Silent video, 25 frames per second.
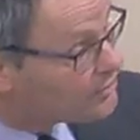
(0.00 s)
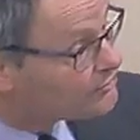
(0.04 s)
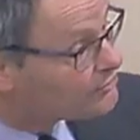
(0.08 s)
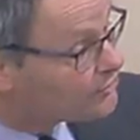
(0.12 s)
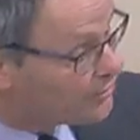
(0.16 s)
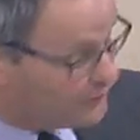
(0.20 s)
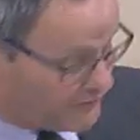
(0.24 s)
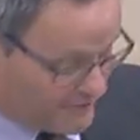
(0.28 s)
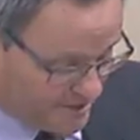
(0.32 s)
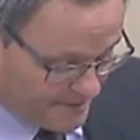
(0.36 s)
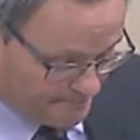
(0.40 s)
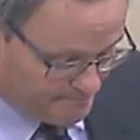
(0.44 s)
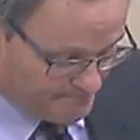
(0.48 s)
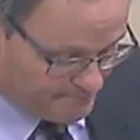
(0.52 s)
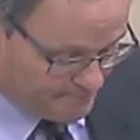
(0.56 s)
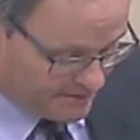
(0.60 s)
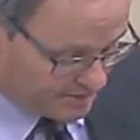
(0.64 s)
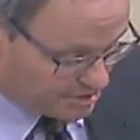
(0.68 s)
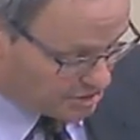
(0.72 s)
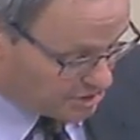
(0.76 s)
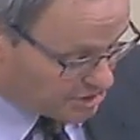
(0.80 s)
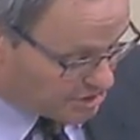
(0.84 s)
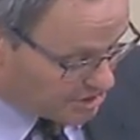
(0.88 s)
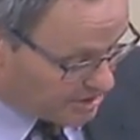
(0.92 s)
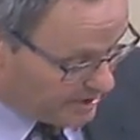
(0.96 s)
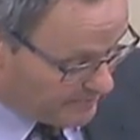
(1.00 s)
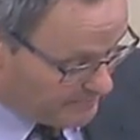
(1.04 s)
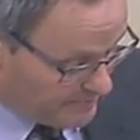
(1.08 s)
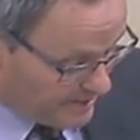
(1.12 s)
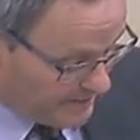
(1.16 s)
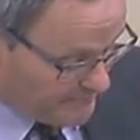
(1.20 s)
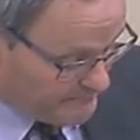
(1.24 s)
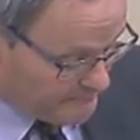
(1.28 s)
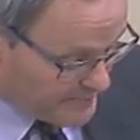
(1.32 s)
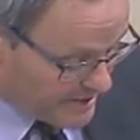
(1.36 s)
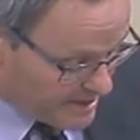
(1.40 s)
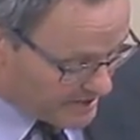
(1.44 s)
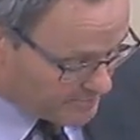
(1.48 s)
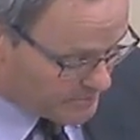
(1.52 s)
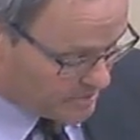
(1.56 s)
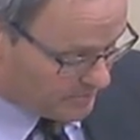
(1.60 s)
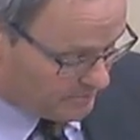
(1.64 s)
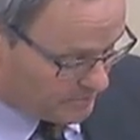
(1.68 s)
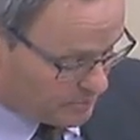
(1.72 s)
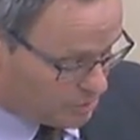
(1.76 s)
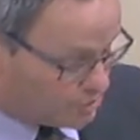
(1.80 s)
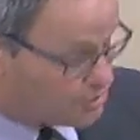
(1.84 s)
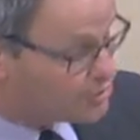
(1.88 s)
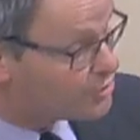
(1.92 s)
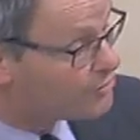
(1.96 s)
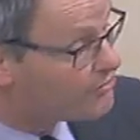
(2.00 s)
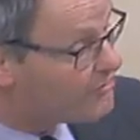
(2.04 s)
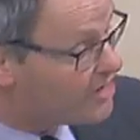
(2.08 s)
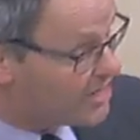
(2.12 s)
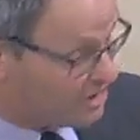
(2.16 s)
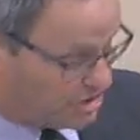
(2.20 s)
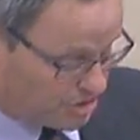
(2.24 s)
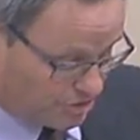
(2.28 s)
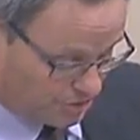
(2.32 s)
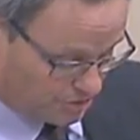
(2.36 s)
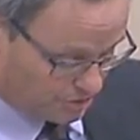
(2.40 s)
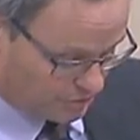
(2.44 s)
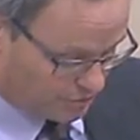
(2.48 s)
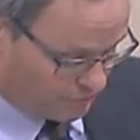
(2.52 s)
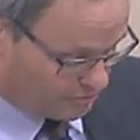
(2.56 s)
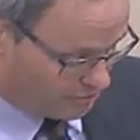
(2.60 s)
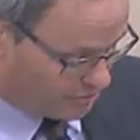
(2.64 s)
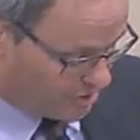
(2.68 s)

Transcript: that the apprenticeship minimum duration